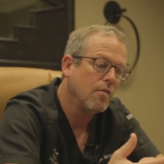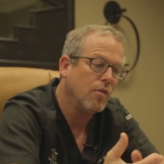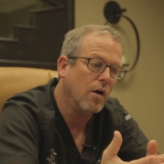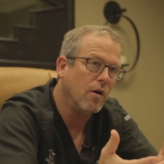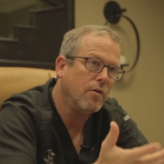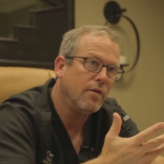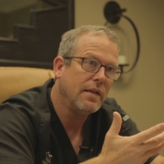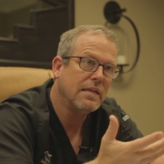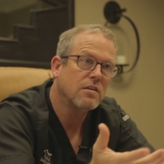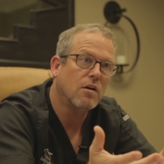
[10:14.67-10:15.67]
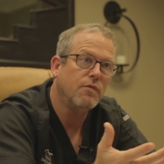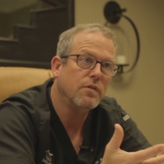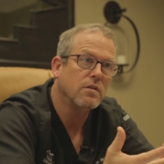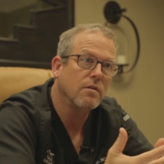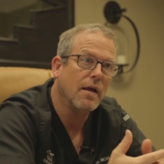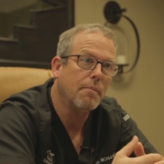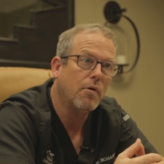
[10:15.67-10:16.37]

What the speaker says: the underneath surface of that